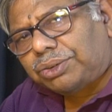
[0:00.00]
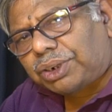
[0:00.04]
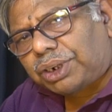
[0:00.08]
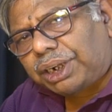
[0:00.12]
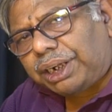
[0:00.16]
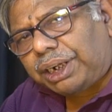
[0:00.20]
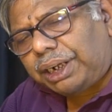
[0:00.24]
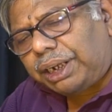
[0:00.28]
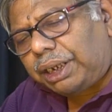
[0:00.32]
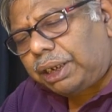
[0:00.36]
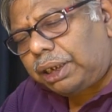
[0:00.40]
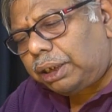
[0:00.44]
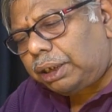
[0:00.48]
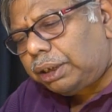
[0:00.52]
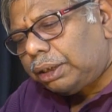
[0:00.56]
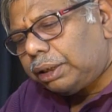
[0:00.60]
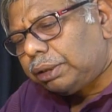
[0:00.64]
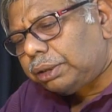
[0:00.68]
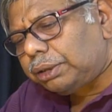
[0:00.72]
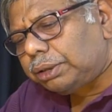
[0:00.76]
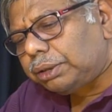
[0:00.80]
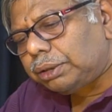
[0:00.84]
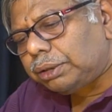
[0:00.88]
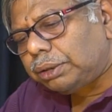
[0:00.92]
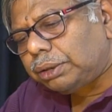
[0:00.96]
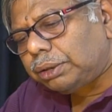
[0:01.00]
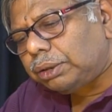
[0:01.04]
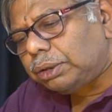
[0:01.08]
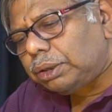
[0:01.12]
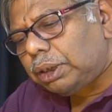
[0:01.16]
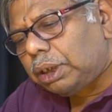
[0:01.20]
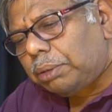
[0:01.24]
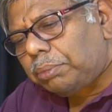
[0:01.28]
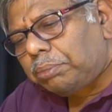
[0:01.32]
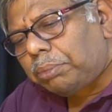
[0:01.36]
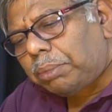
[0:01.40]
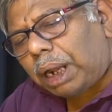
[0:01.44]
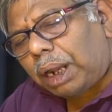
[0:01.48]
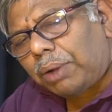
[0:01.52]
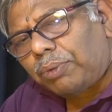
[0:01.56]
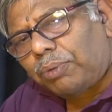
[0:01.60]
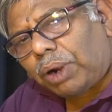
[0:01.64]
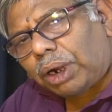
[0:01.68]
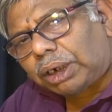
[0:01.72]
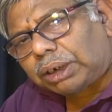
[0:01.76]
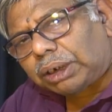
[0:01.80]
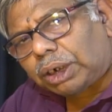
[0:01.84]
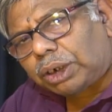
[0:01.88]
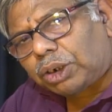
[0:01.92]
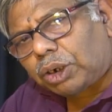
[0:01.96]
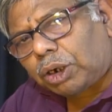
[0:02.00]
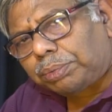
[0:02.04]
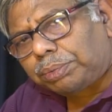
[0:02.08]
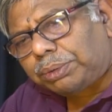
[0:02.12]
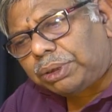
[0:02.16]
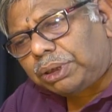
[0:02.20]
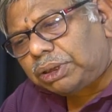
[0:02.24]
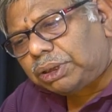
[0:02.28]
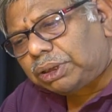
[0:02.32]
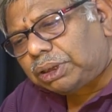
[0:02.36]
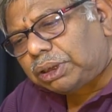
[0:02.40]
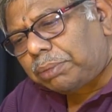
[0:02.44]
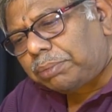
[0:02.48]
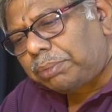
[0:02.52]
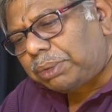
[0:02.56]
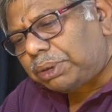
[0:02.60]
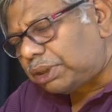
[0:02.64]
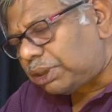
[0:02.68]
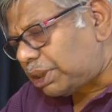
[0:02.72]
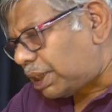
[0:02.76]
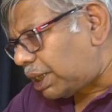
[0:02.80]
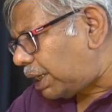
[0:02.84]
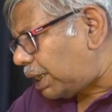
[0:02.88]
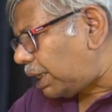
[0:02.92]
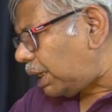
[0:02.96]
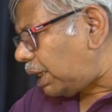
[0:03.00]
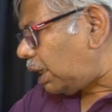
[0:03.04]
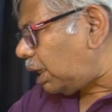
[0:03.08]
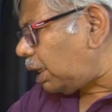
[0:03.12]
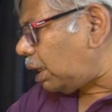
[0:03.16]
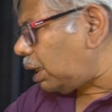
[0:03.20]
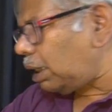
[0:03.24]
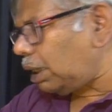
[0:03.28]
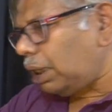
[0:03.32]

ready, my water drop system is ready.